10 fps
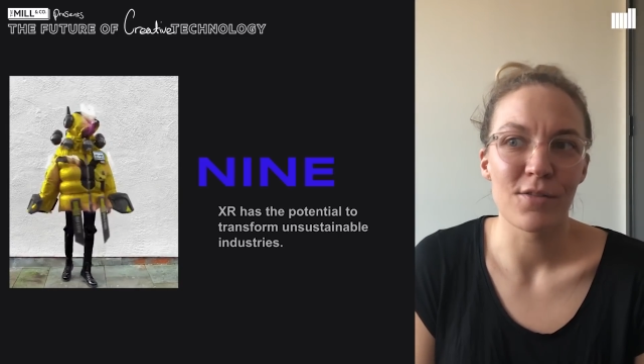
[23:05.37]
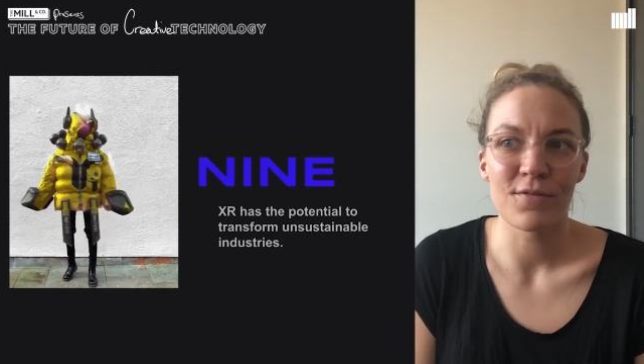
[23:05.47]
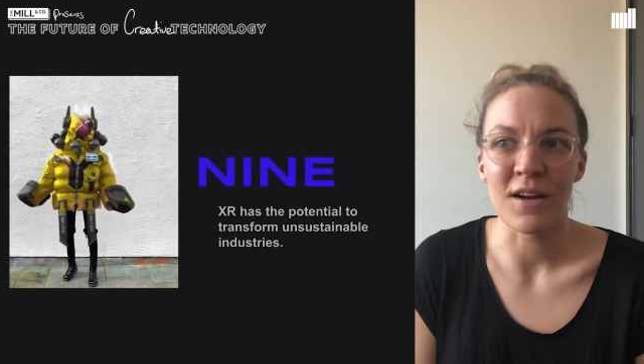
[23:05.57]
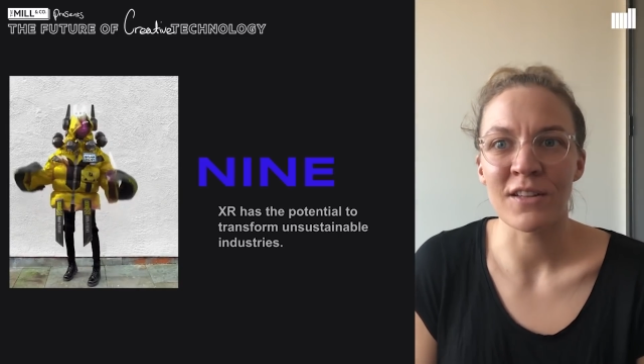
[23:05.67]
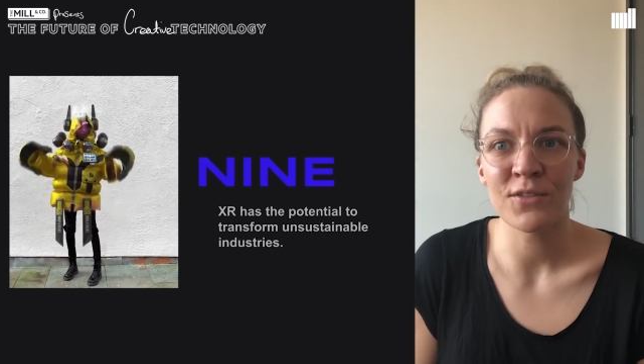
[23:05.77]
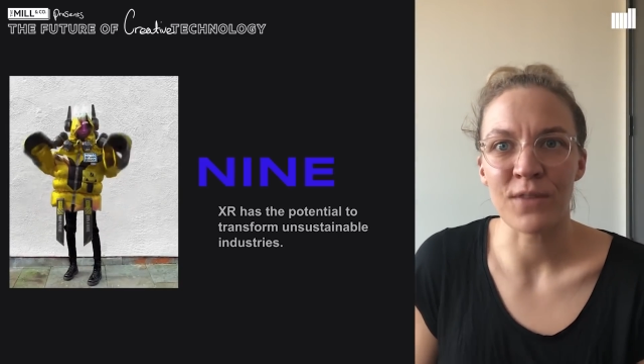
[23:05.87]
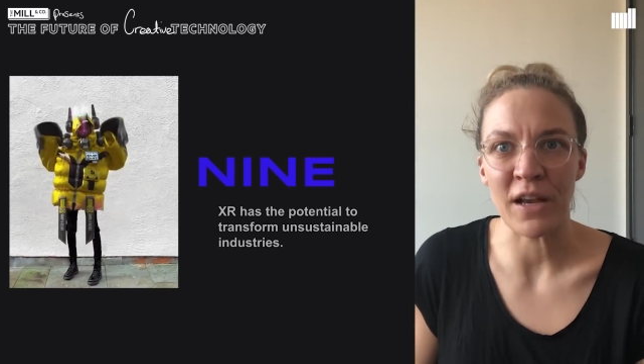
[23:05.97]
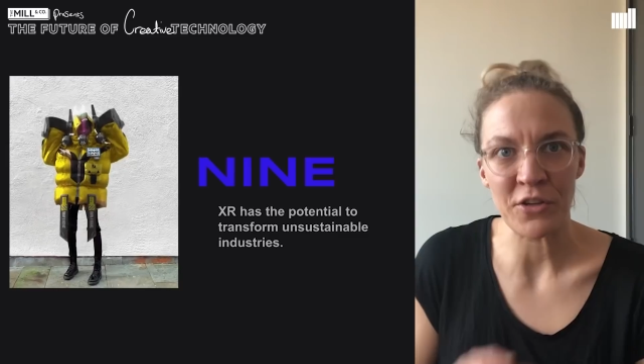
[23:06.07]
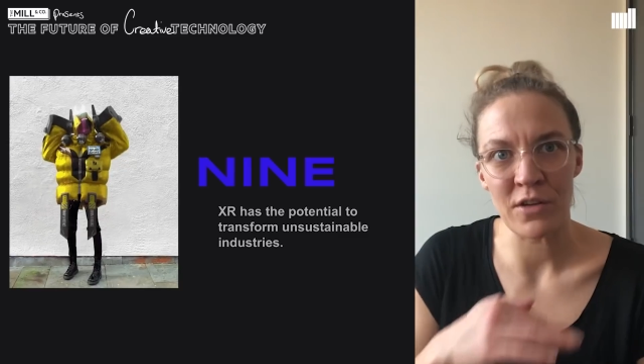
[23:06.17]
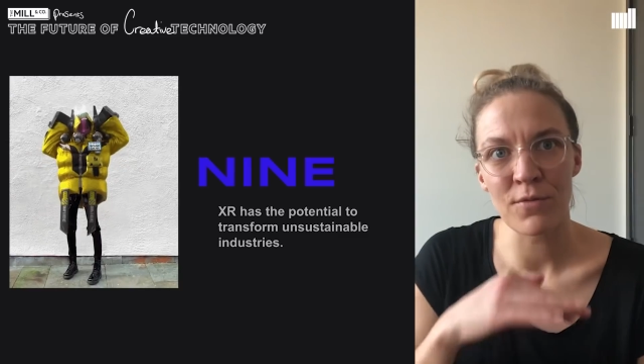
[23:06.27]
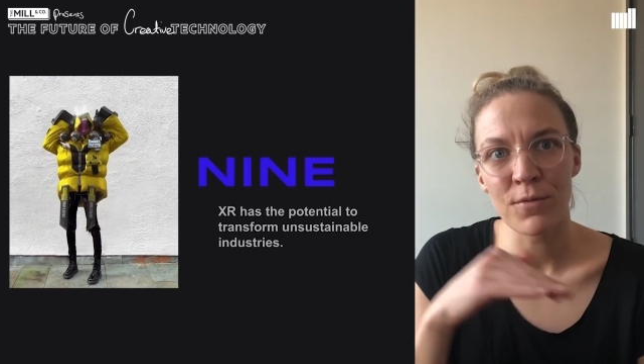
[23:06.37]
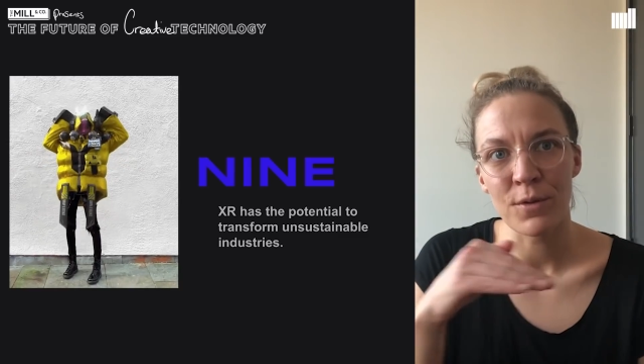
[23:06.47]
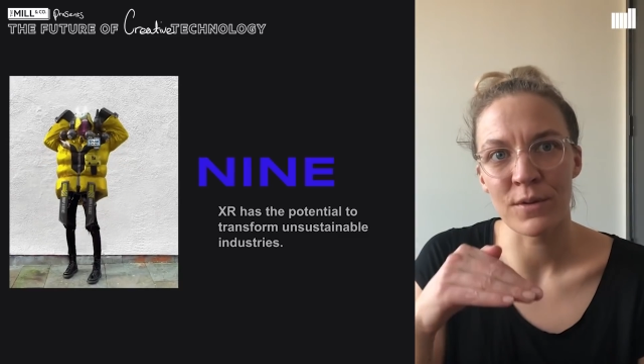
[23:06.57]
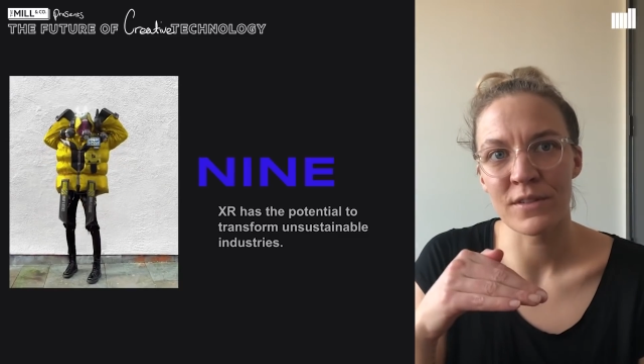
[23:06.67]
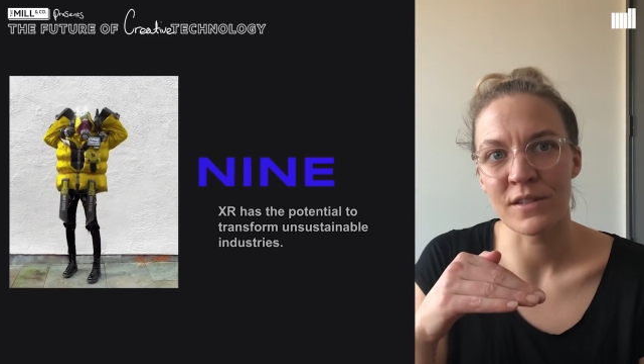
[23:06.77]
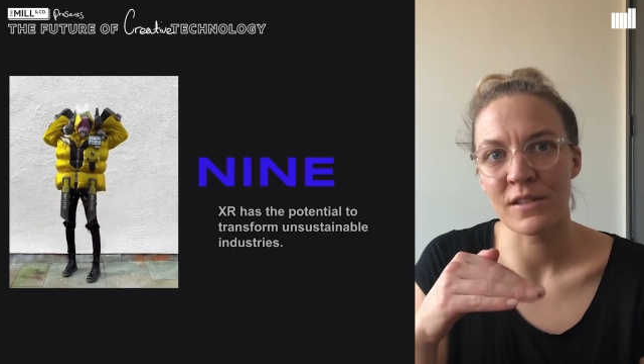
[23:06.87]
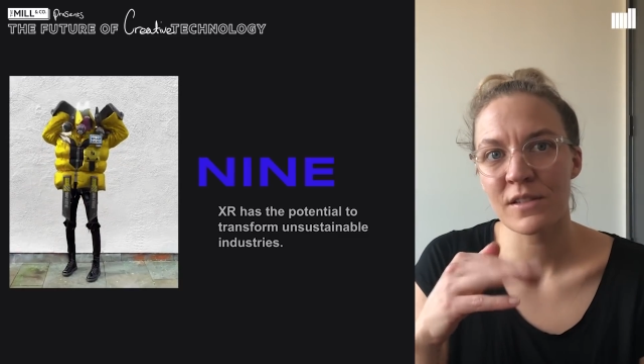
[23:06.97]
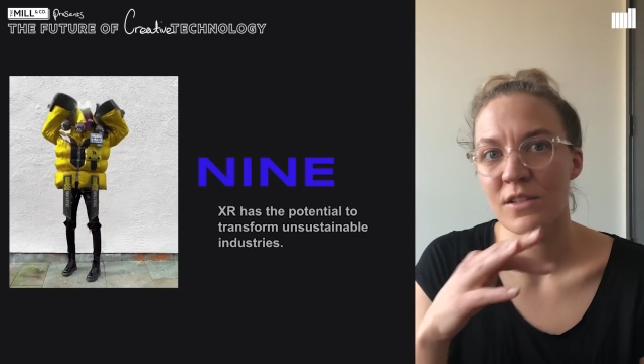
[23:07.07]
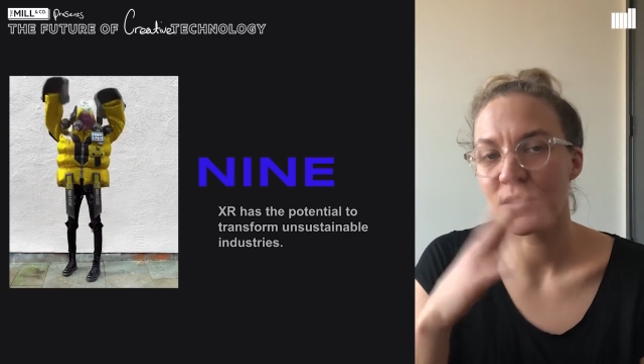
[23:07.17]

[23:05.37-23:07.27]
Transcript: fast fashion influences,